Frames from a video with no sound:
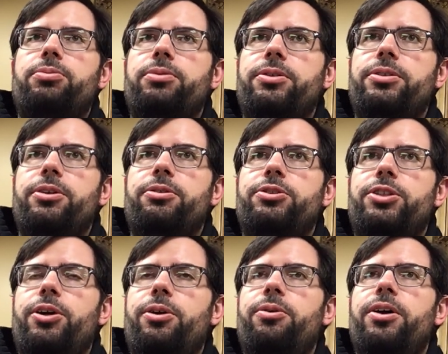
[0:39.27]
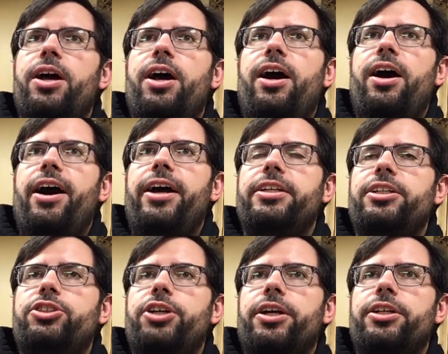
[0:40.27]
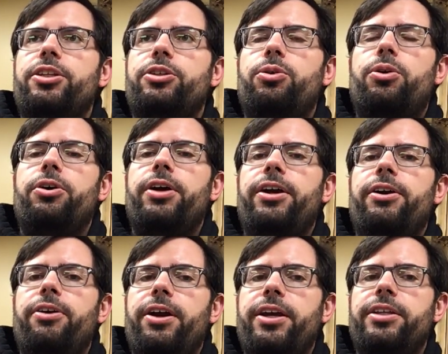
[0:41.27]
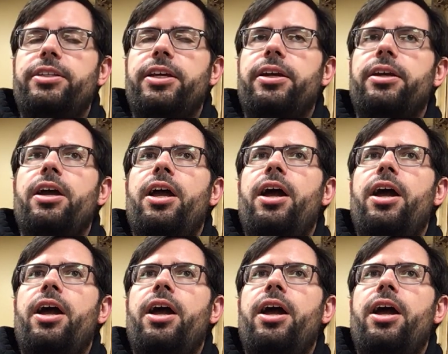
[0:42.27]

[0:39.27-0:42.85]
There's no ID check at the door or anything,